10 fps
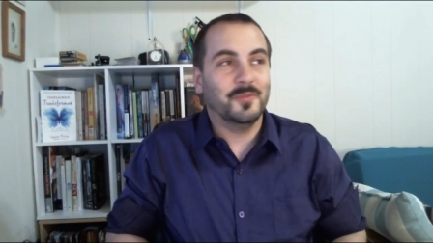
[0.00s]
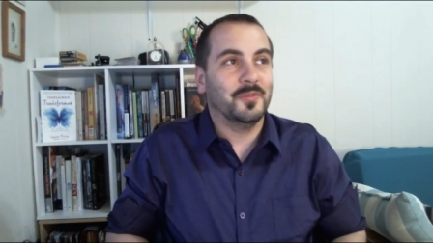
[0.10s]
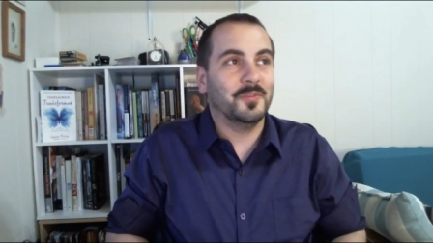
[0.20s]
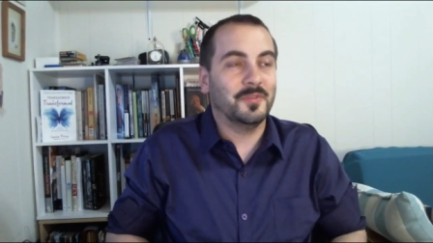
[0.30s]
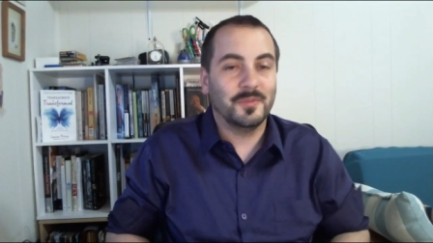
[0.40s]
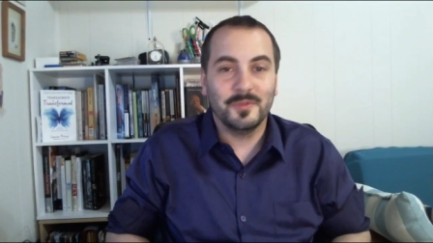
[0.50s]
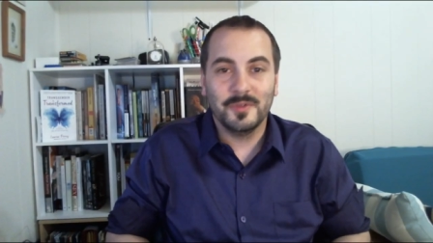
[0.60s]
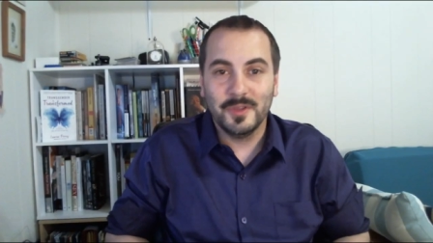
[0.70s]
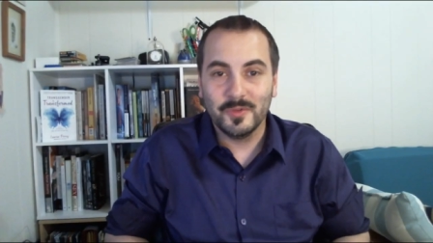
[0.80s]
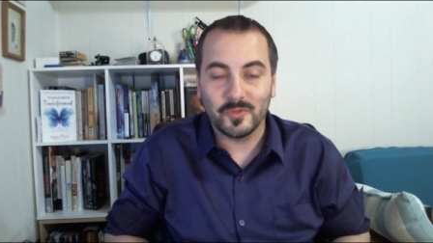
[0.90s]
It was
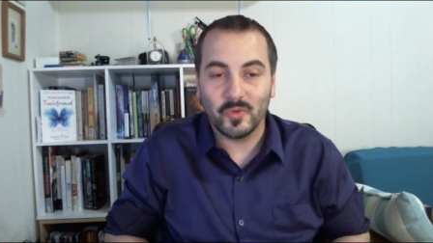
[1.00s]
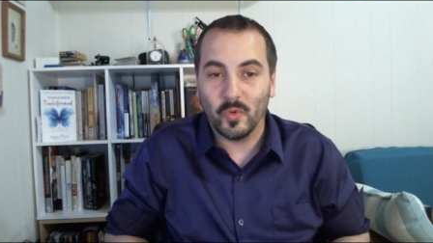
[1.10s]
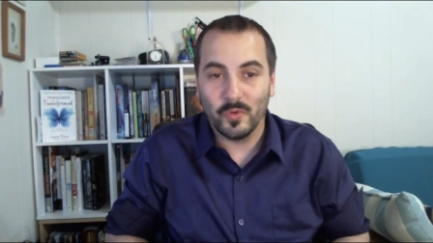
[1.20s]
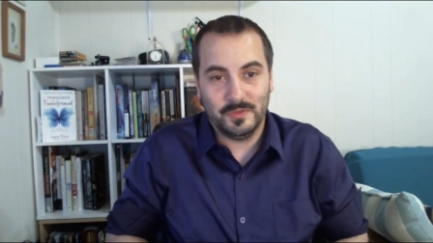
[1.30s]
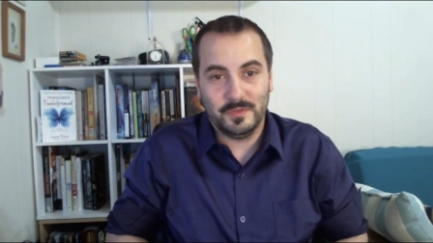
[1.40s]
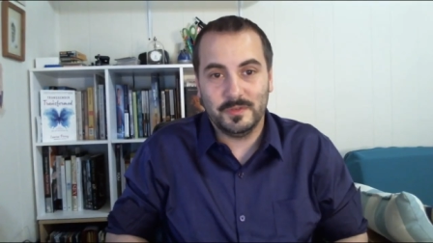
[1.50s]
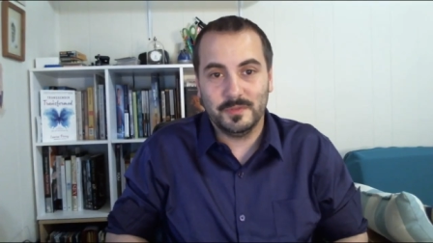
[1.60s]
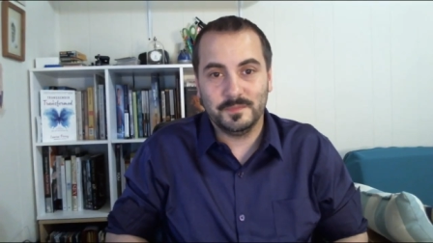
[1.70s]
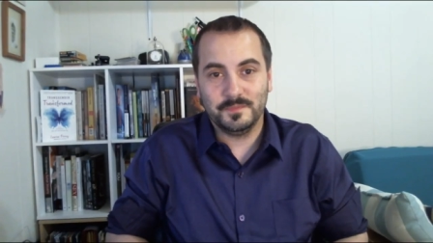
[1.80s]
it was gorgeous.